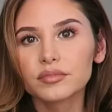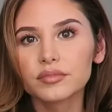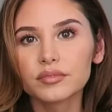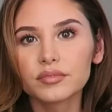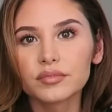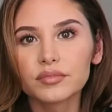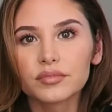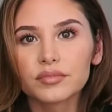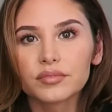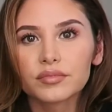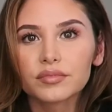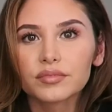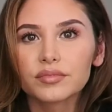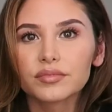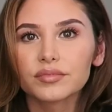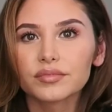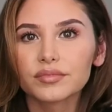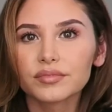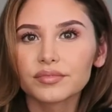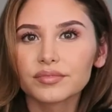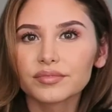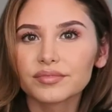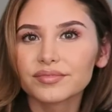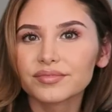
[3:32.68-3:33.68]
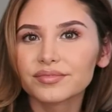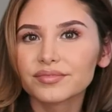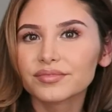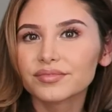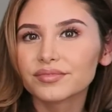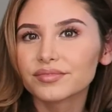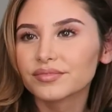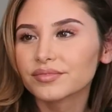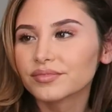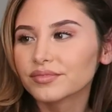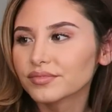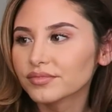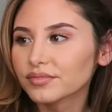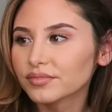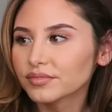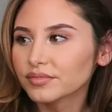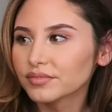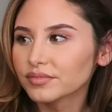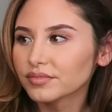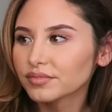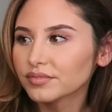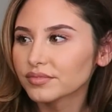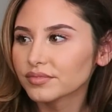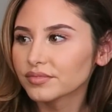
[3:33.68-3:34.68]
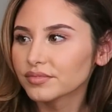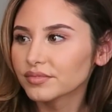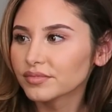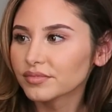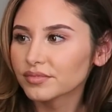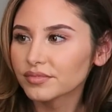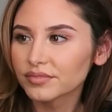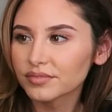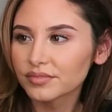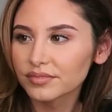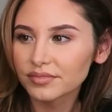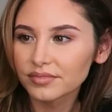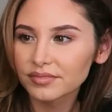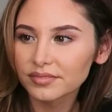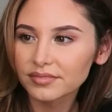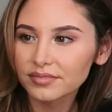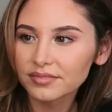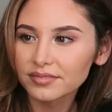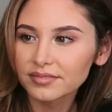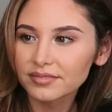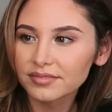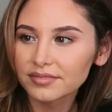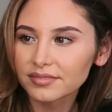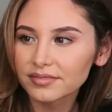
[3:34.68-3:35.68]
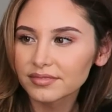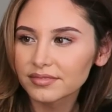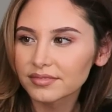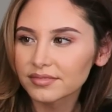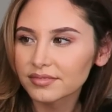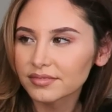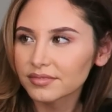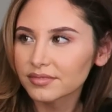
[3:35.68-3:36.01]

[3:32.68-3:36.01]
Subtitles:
This person isn't speaking.